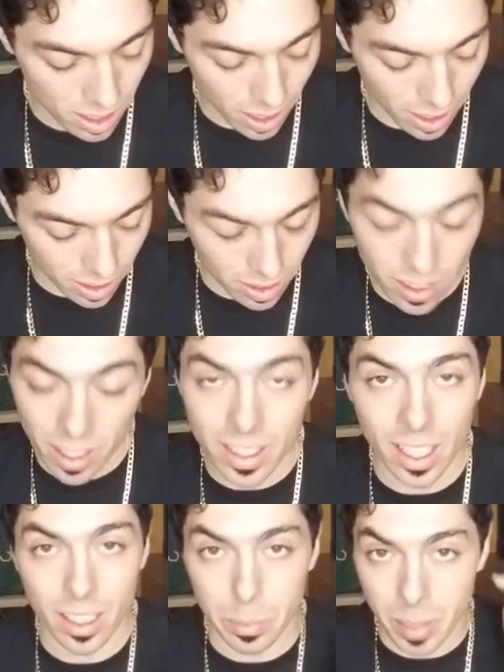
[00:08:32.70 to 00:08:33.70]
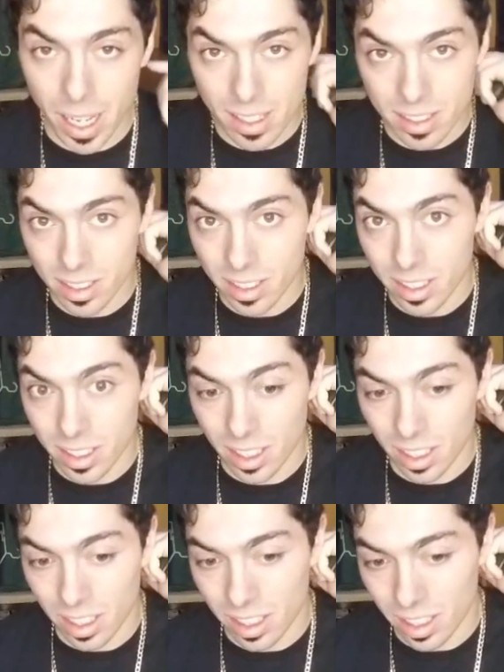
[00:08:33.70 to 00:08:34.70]
Like, you got that capacity
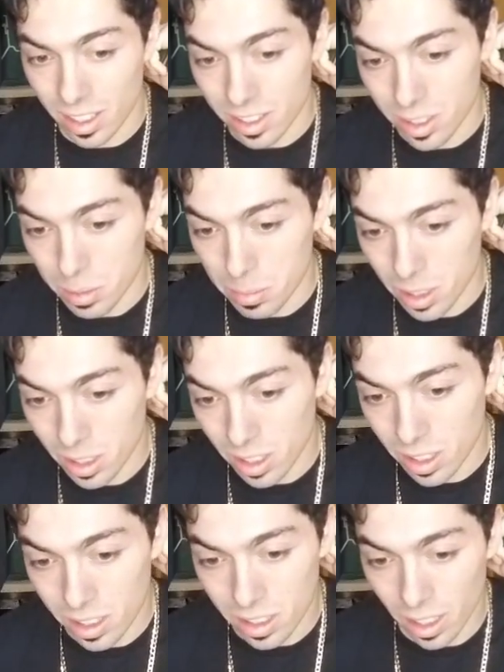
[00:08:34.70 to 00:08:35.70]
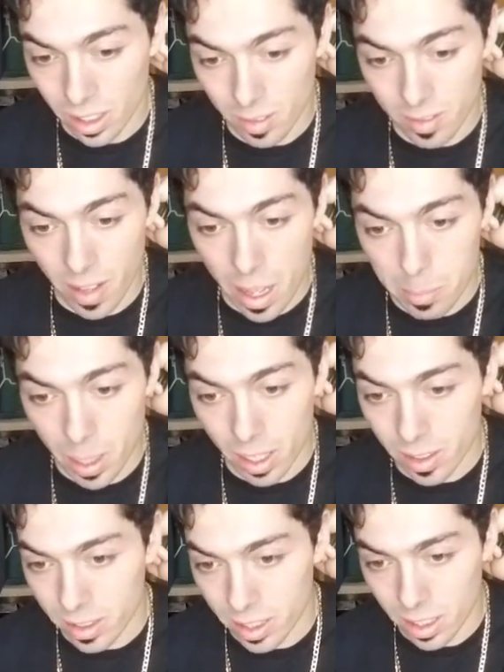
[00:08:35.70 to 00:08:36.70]
of 2 milliliter, you got the fat
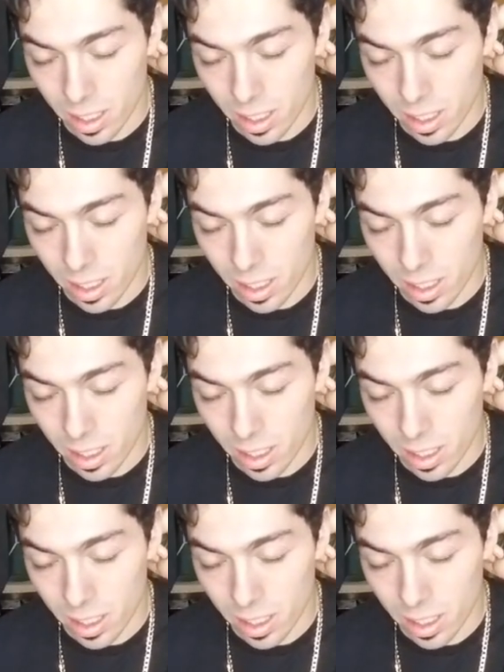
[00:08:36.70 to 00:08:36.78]
battery.